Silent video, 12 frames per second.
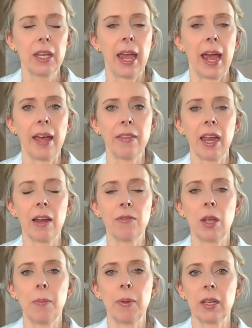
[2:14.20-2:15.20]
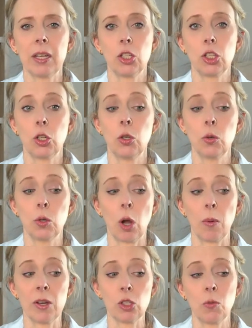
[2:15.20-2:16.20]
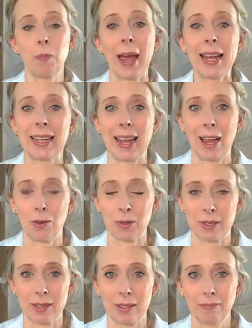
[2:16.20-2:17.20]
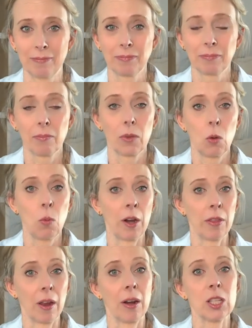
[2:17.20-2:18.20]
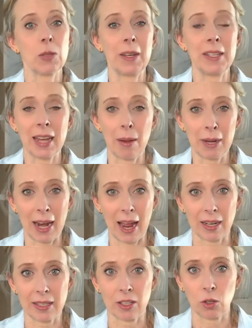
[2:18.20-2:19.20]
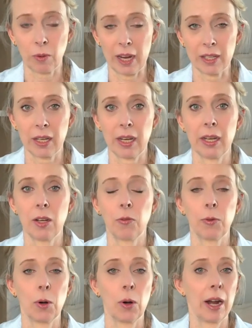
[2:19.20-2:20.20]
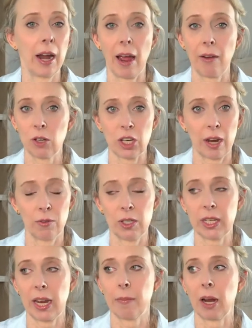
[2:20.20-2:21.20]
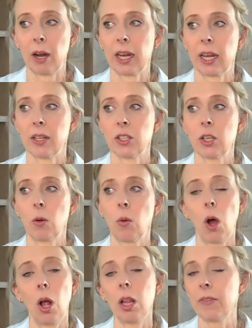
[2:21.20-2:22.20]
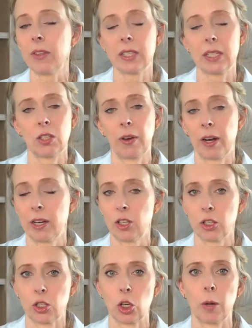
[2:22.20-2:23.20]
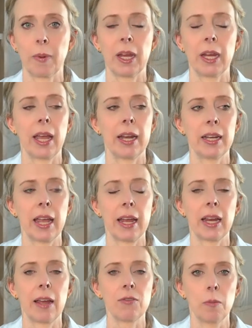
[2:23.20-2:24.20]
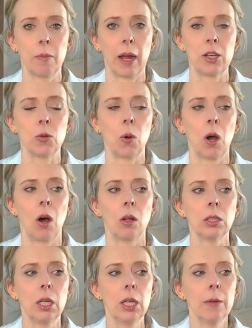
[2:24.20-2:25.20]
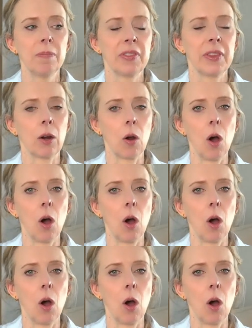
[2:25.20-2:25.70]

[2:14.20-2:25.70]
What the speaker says: and they have the ability to go into bank accounts where there has been debit access granted for average everyday Americans. So all of this is very disturbing. And again, I have to remind you all, there